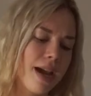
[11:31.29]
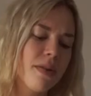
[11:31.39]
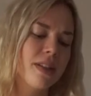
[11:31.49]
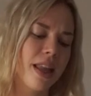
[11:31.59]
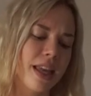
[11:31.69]
I
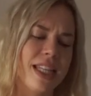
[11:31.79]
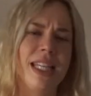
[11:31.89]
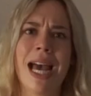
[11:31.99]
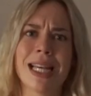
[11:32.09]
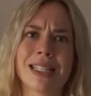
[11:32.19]
was
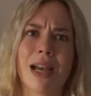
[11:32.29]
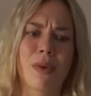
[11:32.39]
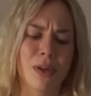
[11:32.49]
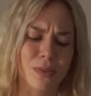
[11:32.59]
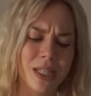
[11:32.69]
like, yes, I
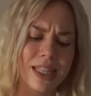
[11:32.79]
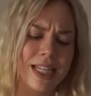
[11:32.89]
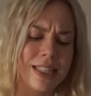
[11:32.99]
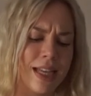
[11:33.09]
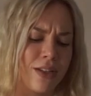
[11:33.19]
want to read
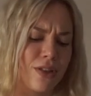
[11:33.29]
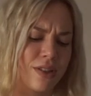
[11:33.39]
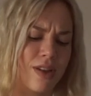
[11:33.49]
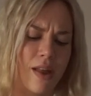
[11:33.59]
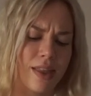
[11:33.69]
this. I
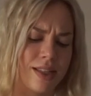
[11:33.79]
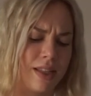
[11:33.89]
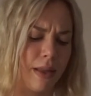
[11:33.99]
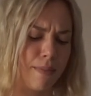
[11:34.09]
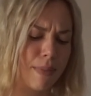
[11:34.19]
just got this
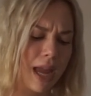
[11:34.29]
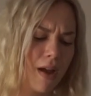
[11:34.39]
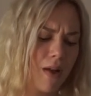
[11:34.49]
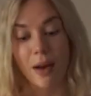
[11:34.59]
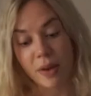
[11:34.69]
in the mail.